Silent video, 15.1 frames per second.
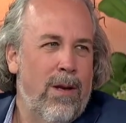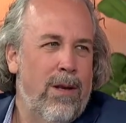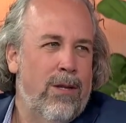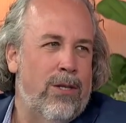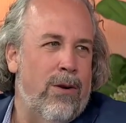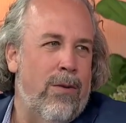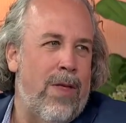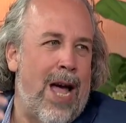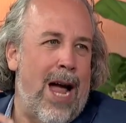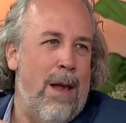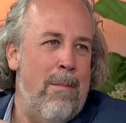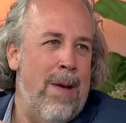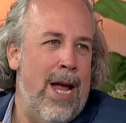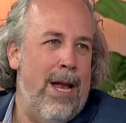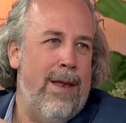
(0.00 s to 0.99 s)
So
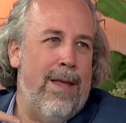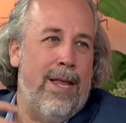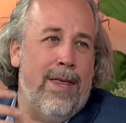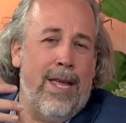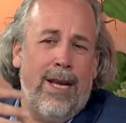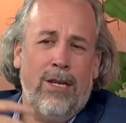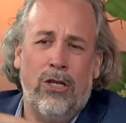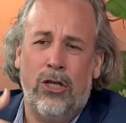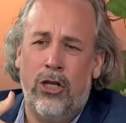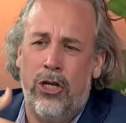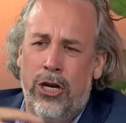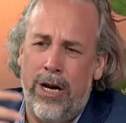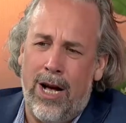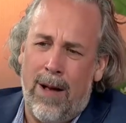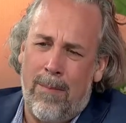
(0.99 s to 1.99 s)
that meant that they
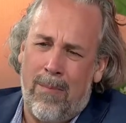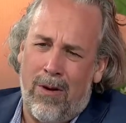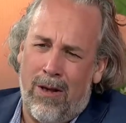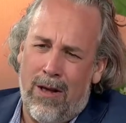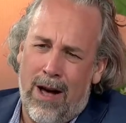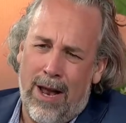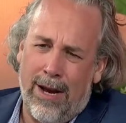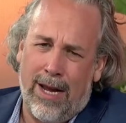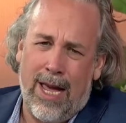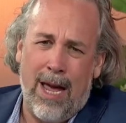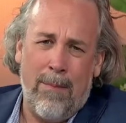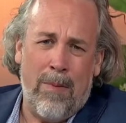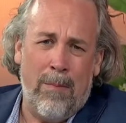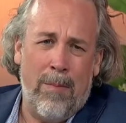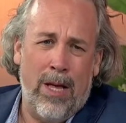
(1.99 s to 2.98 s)
stood up a lot of
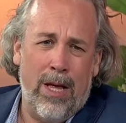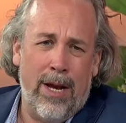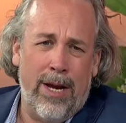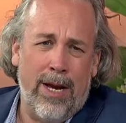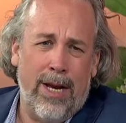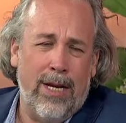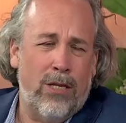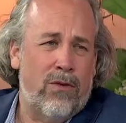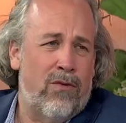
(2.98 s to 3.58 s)
capabilities